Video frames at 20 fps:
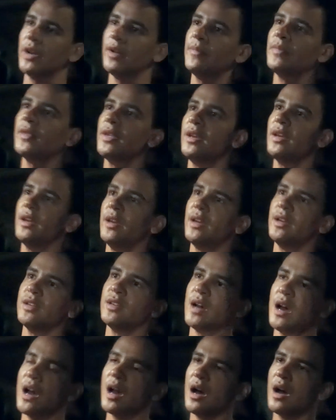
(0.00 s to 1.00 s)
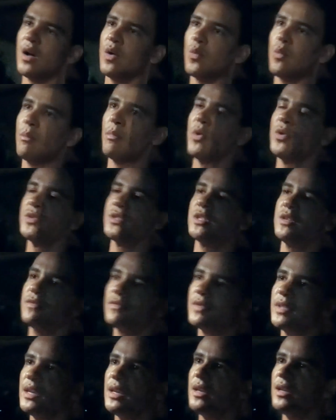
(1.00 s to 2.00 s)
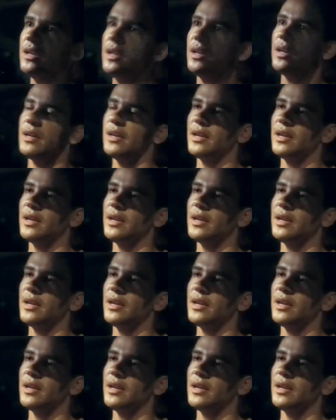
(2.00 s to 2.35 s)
Most of the